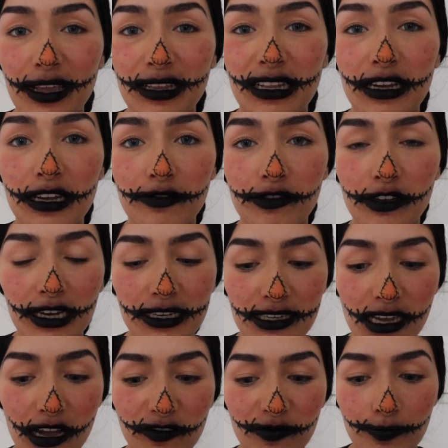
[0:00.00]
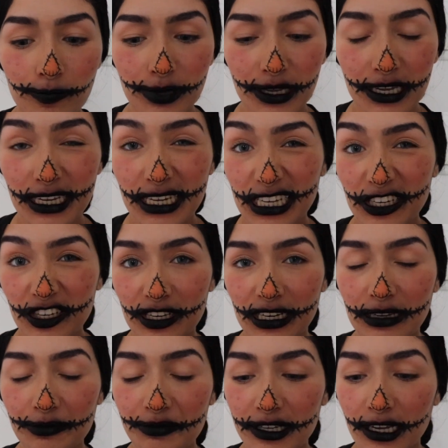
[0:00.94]
Like if you guys have big-ish
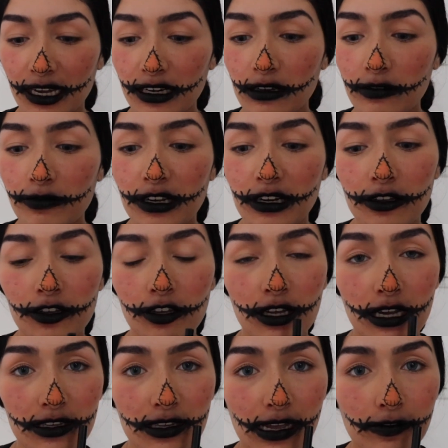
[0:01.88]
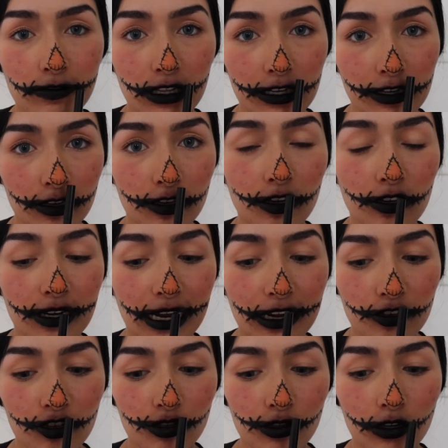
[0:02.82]
lips kind of, and then you guys have like your
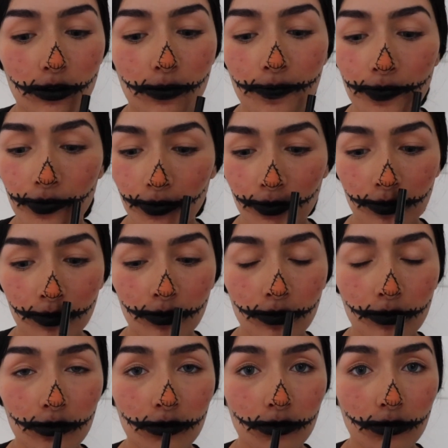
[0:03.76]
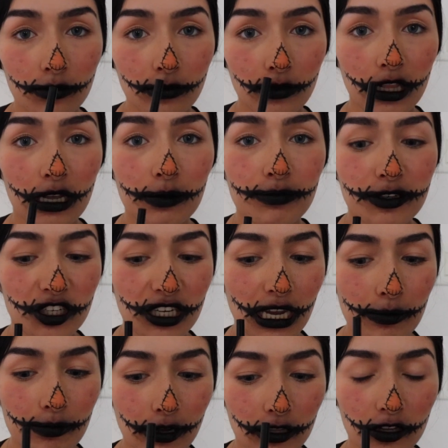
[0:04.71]
natural lip
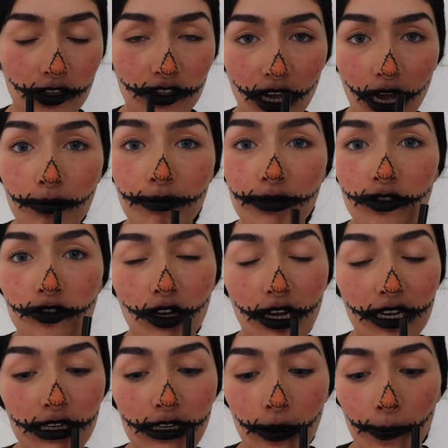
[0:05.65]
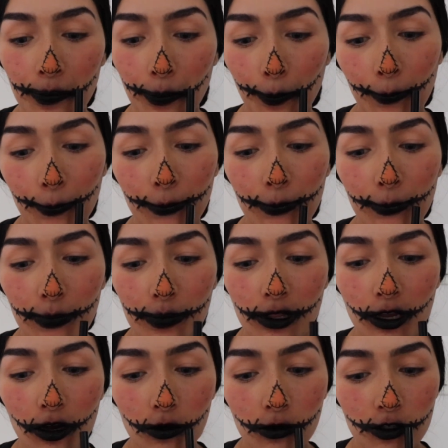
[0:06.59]
shape on the top, try to
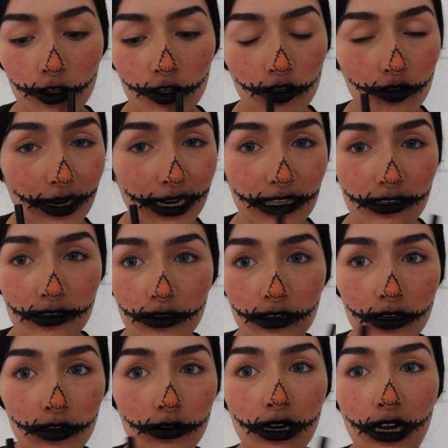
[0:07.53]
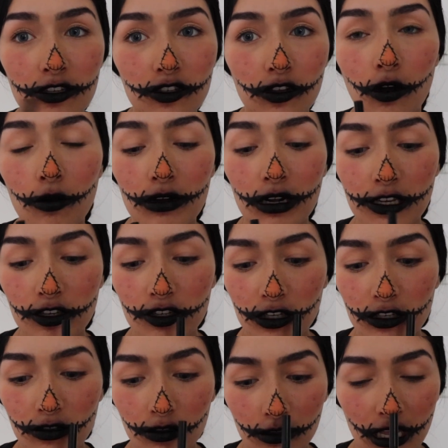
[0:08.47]
go straight across only,
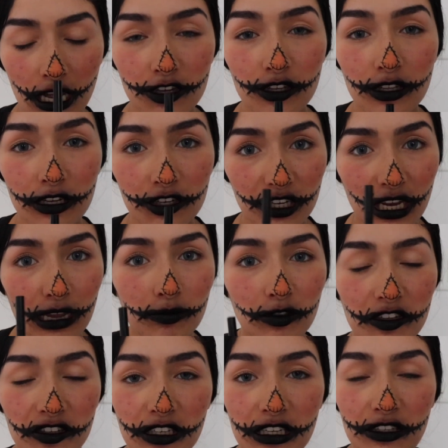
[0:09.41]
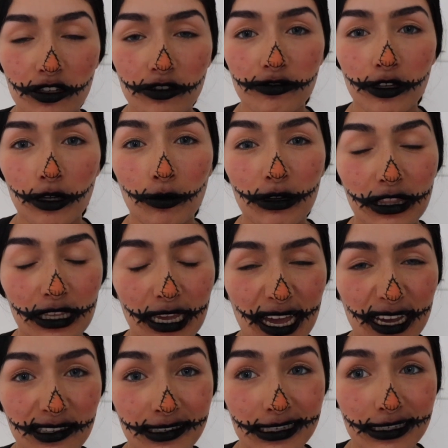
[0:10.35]
just so that the shape doesn't interfere with the
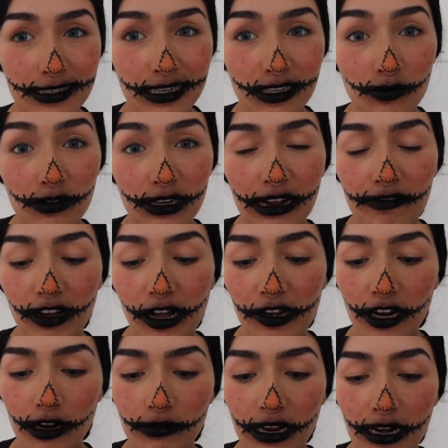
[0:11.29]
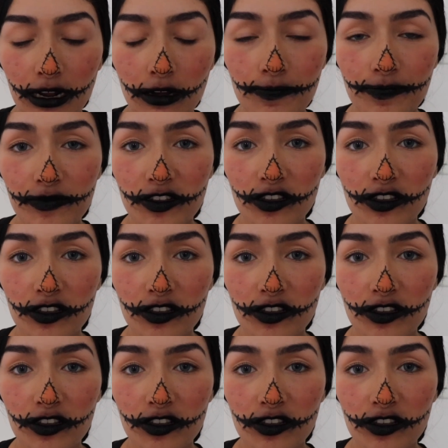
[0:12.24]
X's. That's what I found out right now.